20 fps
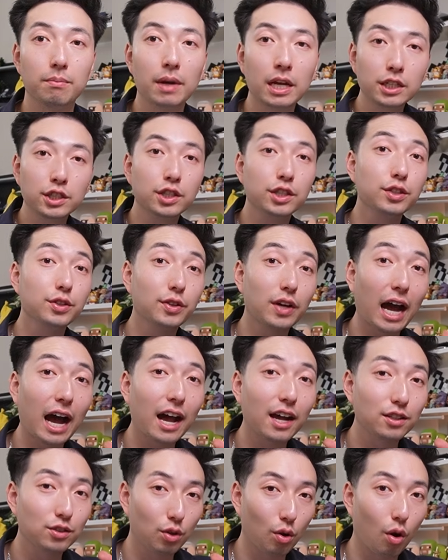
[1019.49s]
Make sure you
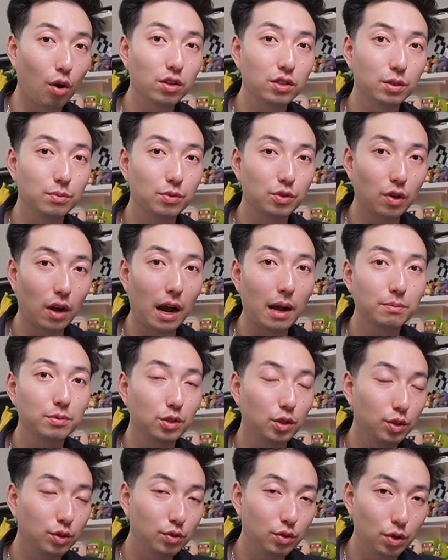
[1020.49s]
guys are subscribed
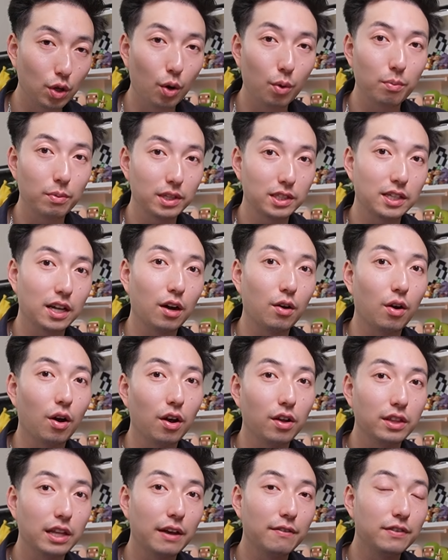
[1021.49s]
so you don't miss out
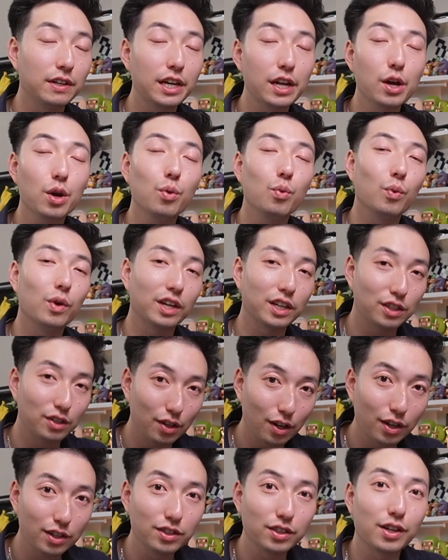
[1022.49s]
on that video when it
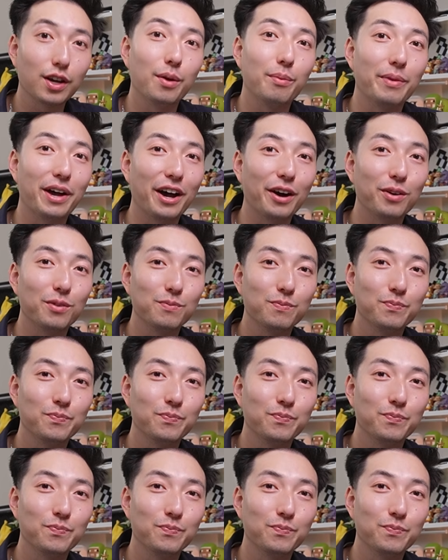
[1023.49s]
does come out.